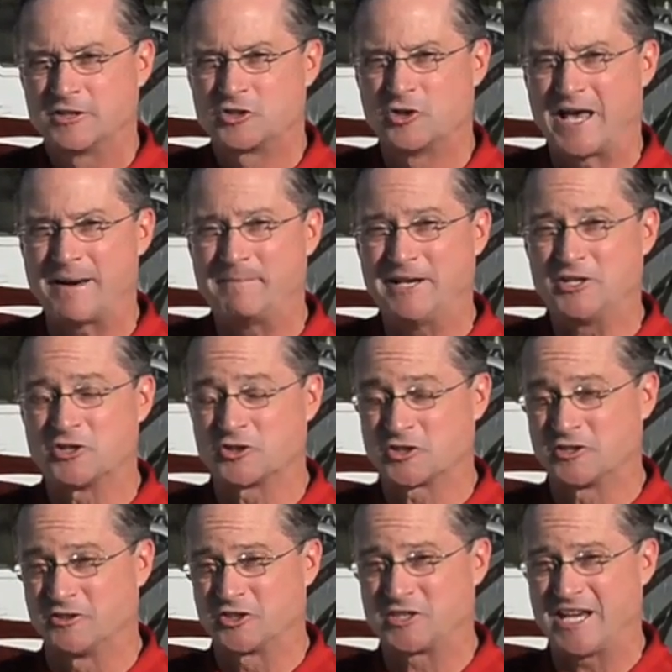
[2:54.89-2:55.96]
So that means you're
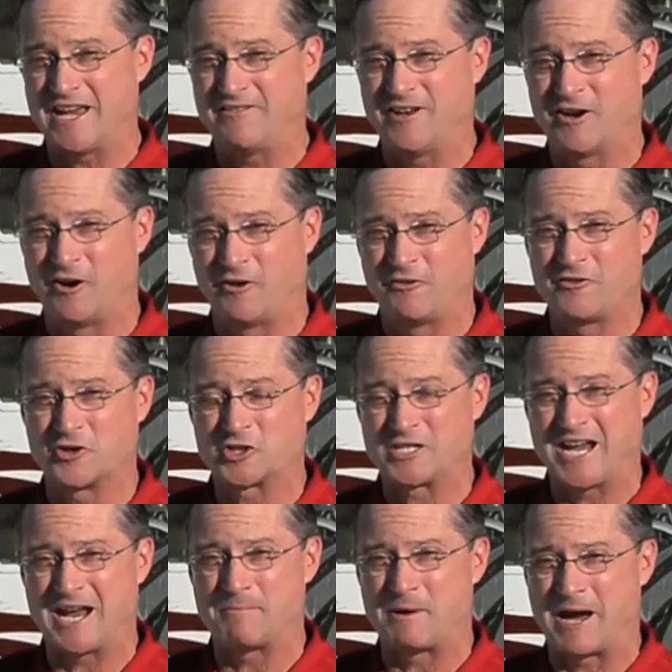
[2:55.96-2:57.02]
still saving all of your
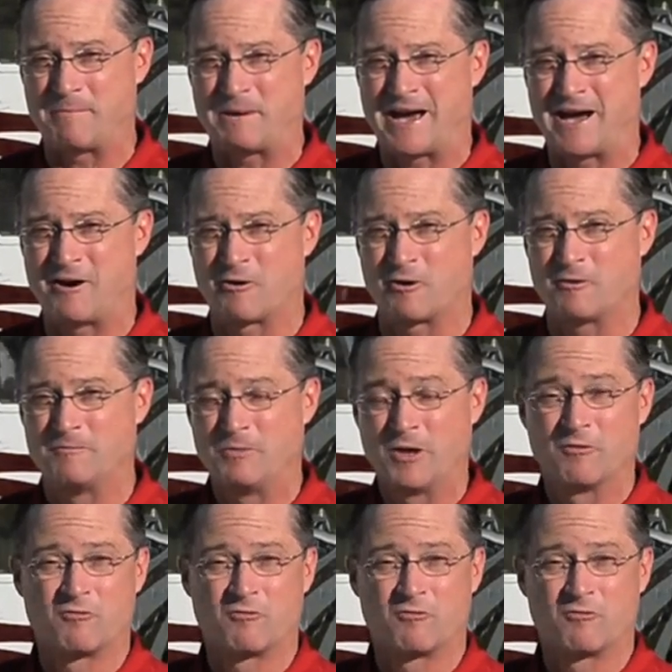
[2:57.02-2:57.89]
standby power